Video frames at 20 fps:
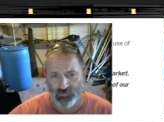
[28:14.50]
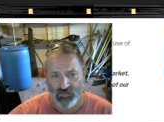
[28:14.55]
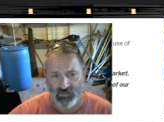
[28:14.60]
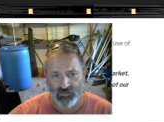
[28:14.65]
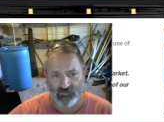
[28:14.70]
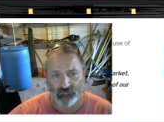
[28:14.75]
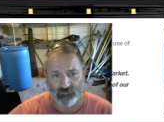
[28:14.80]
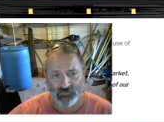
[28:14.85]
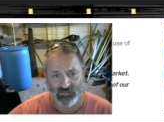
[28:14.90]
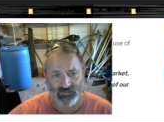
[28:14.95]

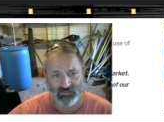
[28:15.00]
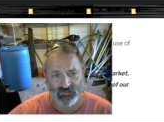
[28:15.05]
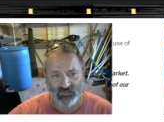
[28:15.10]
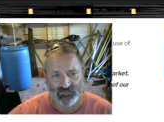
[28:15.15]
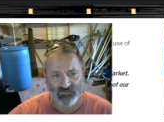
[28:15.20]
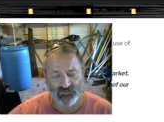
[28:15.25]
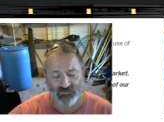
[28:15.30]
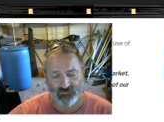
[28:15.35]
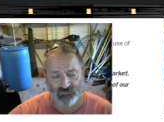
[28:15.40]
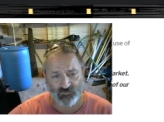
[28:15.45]
meat, but
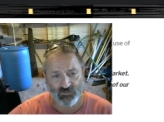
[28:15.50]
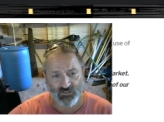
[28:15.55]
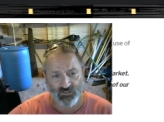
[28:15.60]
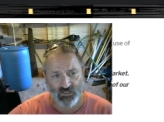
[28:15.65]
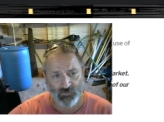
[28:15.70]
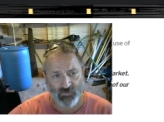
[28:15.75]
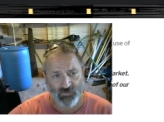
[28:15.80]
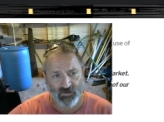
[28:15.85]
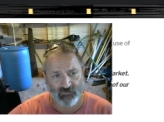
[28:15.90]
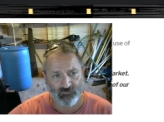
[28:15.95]
it's you're
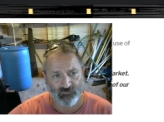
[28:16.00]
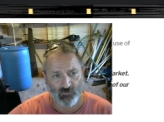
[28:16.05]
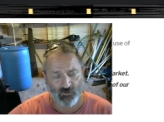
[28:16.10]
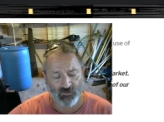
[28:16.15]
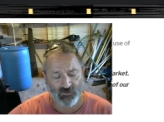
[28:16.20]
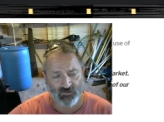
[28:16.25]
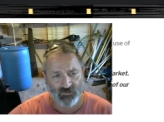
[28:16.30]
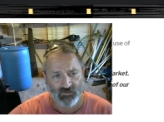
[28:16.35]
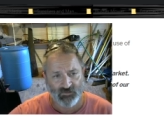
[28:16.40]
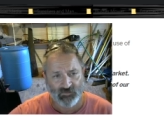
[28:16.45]
going to pay
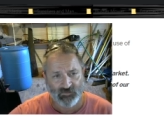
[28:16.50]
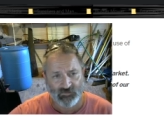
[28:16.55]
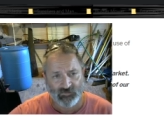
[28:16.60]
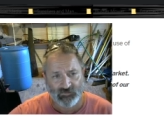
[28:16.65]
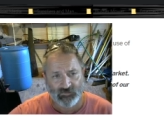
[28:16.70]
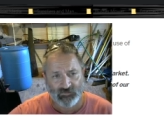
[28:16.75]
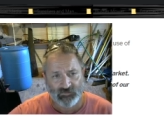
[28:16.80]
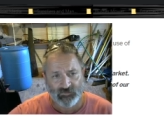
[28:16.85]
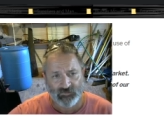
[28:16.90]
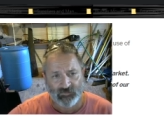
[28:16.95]
for it.
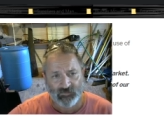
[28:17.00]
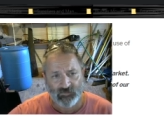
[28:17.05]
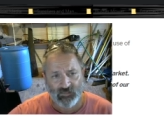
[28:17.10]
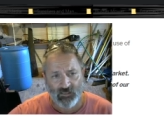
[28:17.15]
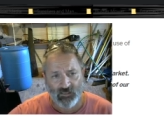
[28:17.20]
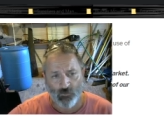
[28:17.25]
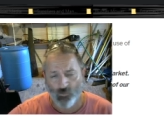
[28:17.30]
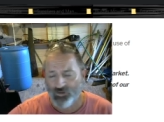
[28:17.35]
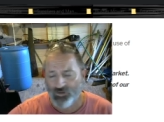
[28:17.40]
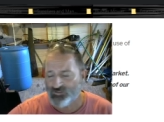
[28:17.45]

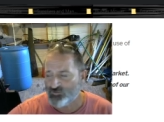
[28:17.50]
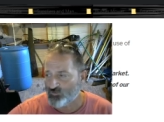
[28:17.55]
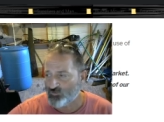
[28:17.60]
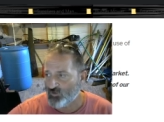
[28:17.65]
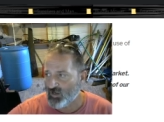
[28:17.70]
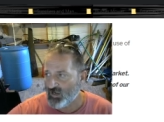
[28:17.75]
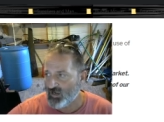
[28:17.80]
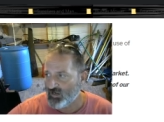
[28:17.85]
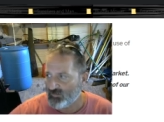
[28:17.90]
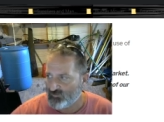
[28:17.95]
Uh, we
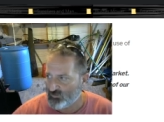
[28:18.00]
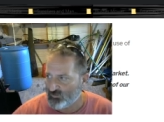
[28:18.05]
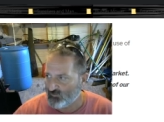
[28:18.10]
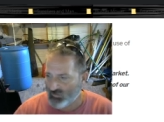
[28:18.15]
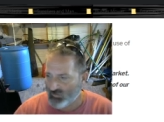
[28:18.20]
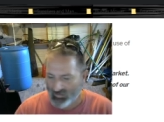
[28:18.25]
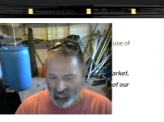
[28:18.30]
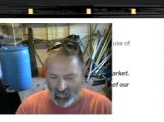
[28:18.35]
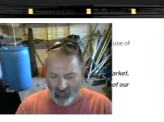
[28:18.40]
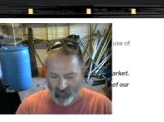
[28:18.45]
try to
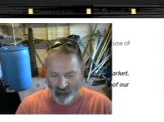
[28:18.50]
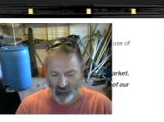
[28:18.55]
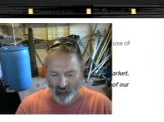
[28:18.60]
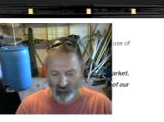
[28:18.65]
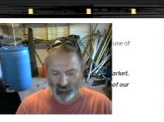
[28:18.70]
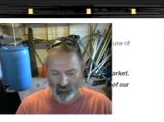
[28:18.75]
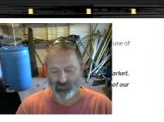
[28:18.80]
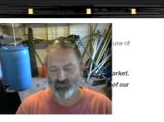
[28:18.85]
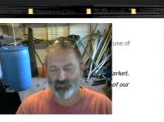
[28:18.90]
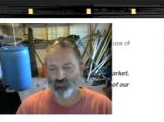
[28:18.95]
like have a
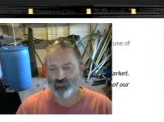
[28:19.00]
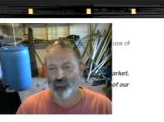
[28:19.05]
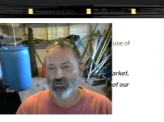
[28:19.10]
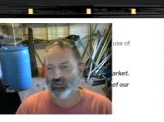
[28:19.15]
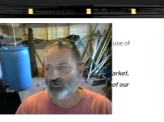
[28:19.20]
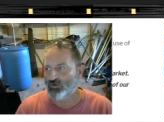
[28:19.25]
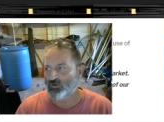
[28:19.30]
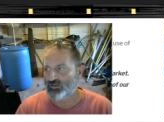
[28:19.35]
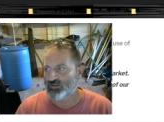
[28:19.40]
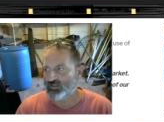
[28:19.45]
list when we
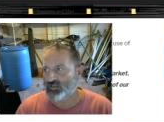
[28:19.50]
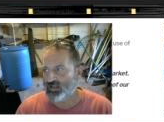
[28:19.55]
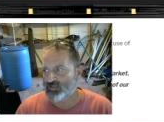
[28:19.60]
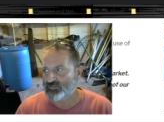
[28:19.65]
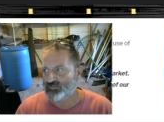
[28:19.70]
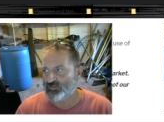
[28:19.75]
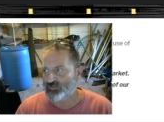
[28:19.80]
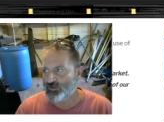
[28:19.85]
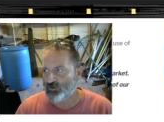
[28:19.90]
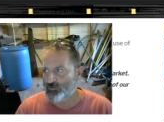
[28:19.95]
go into
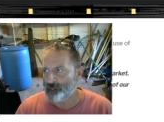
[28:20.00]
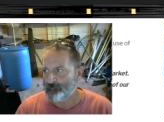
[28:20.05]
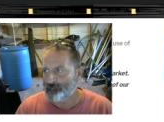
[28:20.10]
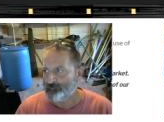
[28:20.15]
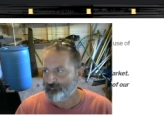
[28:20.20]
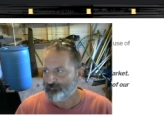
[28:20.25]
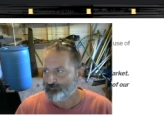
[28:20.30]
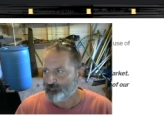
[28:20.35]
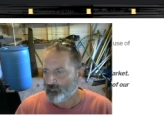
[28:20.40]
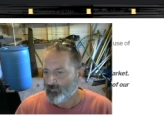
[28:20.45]
Costco,
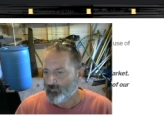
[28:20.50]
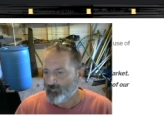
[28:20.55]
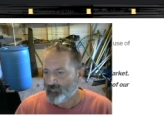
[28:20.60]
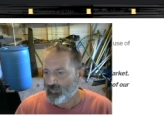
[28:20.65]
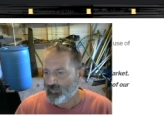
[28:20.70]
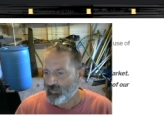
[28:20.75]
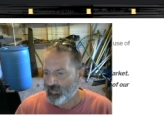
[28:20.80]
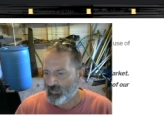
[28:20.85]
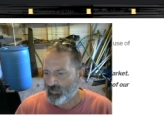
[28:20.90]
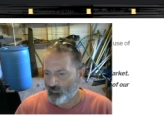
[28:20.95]

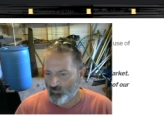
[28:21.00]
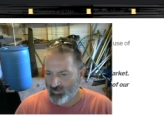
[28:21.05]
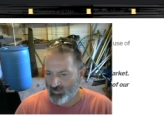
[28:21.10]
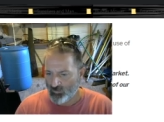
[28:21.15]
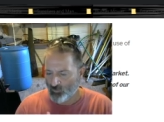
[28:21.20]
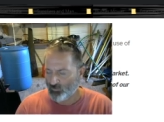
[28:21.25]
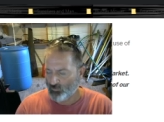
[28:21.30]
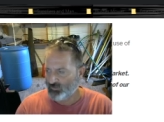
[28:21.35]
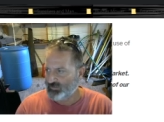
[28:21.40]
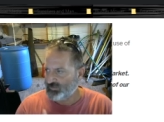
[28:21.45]
and we
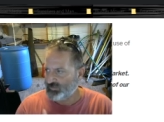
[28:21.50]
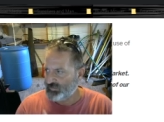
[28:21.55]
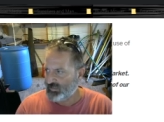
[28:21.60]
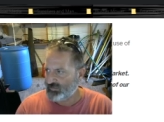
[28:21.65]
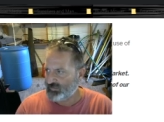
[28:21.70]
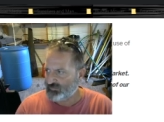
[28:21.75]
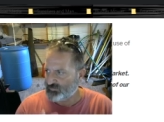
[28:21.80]
only get